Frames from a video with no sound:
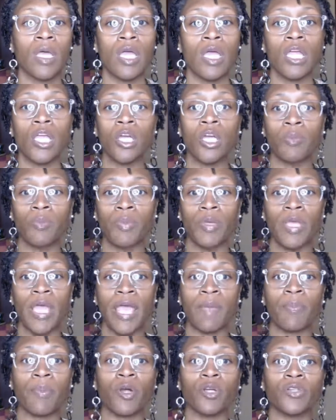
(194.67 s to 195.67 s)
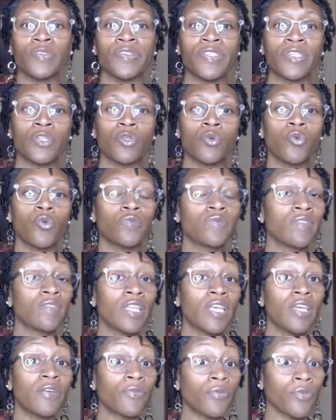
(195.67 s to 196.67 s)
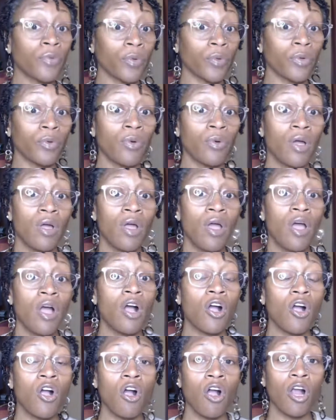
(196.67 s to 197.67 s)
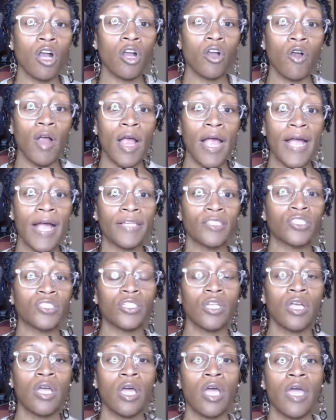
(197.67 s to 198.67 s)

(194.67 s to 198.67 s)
It could be a person who's lived through a car crash,